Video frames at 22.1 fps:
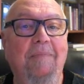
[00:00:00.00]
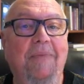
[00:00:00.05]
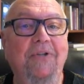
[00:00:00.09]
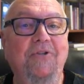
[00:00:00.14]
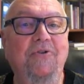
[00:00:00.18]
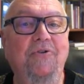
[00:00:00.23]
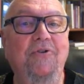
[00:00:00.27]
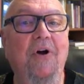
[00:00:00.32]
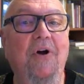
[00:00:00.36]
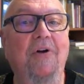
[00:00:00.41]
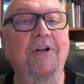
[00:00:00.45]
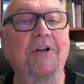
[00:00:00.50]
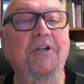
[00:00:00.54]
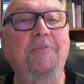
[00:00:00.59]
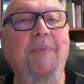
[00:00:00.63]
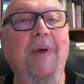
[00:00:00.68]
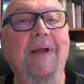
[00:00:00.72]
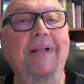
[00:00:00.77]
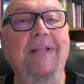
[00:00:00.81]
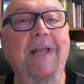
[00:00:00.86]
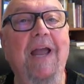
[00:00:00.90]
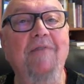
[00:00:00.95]
But you don't
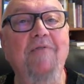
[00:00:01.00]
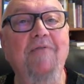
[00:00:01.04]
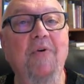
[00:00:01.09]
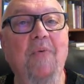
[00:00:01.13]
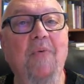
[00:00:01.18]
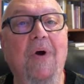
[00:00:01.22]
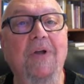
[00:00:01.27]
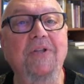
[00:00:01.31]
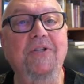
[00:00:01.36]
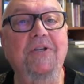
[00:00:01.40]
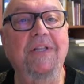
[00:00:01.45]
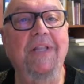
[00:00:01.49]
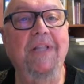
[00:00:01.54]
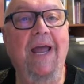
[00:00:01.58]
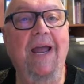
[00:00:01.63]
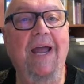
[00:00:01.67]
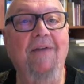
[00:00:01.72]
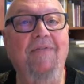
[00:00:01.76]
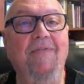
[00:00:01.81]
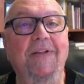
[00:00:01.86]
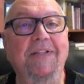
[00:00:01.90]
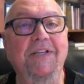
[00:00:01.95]
expect everyone to
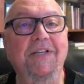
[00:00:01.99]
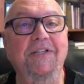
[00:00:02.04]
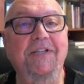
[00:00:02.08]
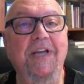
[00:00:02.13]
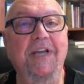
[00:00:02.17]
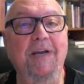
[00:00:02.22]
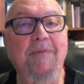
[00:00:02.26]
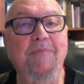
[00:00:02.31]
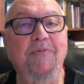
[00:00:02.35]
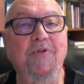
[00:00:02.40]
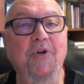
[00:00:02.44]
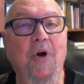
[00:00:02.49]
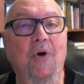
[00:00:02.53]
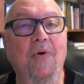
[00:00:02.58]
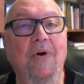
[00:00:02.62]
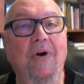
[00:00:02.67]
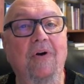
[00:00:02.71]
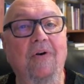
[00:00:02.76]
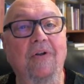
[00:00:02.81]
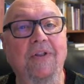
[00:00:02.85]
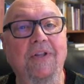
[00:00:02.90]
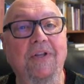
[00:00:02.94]
laugh at the same
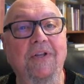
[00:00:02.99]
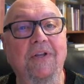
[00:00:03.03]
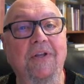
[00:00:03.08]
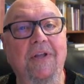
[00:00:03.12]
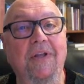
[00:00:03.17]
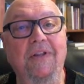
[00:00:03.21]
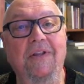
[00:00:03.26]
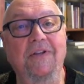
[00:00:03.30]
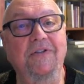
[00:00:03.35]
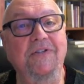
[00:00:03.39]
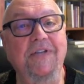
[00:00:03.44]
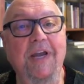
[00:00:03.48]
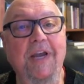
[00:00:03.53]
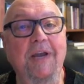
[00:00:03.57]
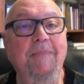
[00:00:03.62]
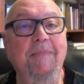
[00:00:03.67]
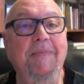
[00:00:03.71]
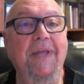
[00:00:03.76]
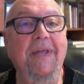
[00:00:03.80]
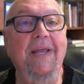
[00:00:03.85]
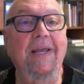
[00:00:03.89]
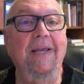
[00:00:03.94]
joke or the
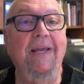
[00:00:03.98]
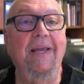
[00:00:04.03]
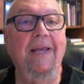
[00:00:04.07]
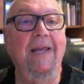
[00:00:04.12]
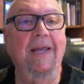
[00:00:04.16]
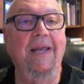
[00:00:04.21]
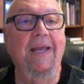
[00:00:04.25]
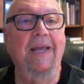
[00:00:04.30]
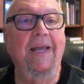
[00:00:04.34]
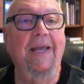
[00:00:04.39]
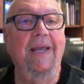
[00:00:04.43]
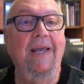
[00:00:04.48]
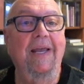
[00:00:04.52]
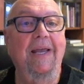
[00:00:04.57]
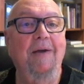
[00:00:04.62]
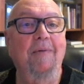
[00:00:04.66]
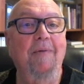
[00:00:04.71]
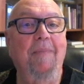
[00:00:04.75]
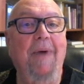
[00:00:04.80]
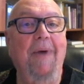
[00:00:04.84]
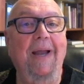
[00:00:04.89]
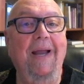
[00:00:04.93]
same thing.
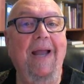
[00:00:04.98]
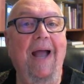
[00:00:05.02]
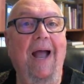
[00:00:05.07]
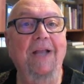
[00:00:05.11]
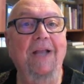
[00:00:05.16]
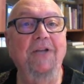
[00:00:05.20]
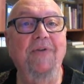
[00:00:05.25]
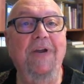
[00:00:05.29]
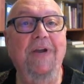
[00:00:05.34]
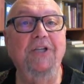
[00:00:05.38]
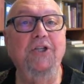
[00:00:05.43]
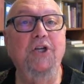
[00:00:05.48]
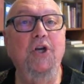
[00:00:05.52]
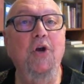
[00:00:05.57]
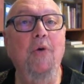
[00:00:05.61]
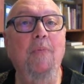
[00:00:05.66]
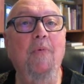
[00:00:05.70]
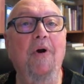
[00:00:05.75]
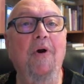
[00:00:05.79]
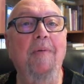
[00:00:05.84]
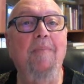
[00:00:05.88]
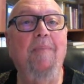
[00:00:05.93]
By contrast,
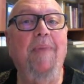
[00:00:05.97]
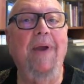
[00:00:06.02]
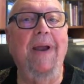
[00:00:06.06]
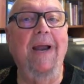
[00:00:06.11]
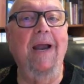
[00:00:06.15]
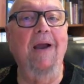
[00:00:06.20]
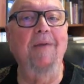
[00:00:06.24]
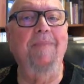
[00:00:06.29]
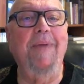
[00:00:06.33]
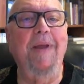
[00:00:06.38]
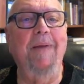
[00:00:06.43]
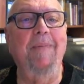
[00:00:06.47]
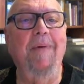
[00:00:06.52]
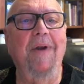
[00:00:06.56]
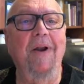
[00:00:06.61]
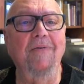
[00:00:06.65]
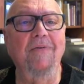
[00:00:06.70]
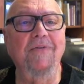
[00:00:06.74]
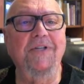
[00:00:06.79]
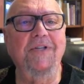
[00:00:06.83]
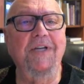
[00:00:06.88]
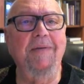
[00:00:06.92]
humor-impaired people
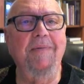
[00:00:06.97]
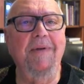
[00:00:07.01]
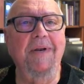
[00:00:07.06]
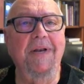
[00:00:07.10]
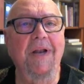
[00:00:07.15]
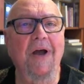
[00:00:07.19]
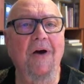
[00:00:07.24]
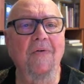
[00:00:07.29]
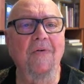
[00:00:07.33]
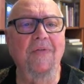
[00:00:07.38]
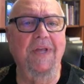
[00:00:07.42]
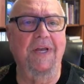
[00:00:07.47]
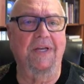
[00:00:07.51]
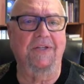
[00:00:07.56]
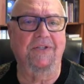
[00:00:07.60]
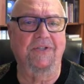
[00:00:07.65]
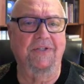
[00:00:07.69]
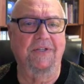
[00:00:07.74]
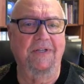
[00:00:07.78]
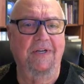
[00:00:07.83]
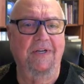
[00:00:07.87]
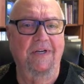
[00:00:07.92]
don't seem to know
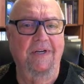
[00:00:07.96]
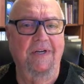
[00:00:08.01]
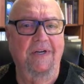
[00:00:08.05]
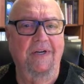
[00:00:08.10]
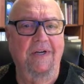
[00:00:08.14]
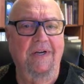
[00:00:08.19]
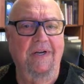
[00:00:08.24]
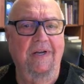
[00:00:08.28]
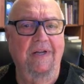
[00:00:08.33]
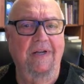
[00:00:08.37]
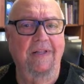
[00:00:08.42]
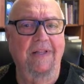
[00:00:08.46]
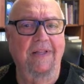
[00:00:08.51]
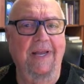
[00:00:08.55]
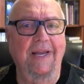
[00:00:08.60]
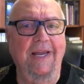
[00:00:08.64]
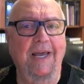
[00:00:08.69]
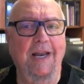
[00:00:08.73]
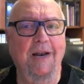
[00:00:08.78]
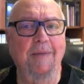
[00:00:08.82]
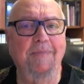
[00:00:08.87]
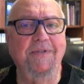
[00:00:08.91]
this.
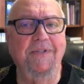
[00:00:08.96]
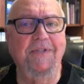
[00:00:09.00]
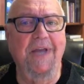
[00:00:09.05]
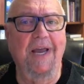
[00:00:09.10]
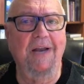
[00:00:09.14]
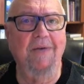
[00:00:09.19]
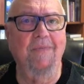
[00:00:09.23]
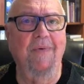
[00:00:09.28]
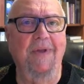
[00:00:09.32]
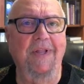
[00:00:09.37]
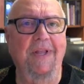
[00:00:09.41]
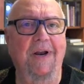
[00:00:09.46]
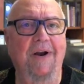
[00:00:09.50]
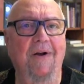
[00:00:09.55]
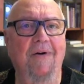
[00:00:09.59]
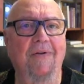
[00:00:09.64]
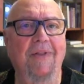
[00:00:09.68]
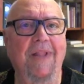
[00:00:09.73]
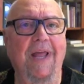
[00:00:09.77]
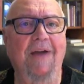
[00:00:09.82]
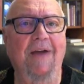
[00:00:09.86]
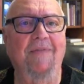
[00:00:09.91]
They get upset when you
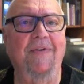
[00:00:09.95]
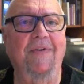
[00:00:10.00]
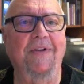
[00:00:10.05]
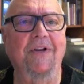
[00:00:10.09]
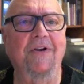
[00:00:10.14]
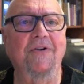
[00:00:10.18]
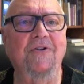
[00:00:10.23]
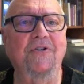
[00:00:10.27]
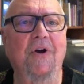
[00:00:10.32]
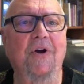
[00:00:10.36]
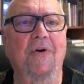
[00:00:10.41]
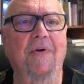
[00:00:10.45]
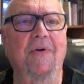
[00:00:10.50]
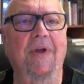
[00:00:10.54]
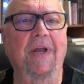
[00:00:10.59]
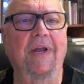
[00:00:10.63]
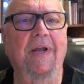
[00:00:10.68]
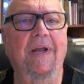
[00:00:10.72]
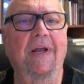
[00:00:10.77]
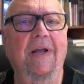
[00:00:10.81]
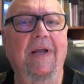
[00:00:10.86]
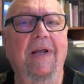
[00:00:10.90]
don't laugh at their
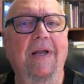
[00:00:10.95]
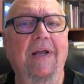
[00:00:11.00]
joking.